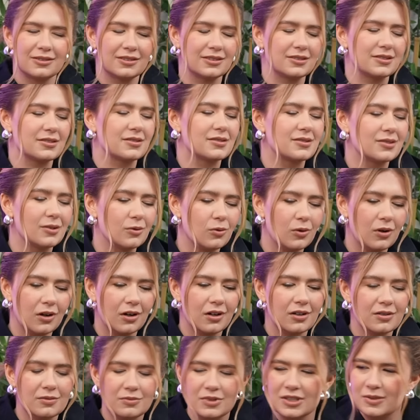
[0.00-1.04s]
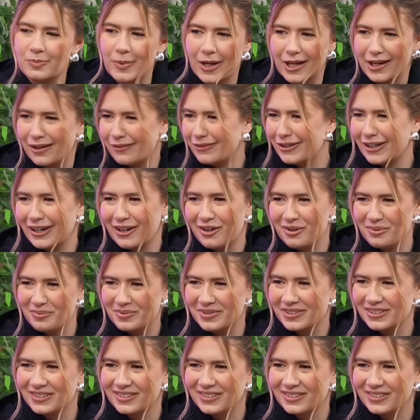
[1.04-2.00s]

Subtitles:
It's just so hard. Does Ben ever help?